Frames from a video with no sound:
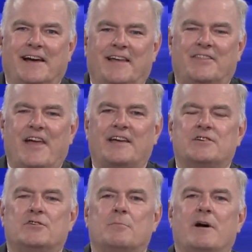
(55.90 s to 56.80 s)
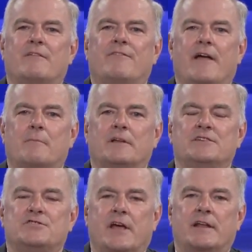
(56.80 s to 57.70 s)
And thank you to my family
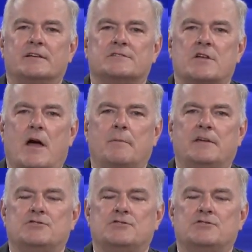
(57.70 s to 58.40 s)
Janice, Tommy,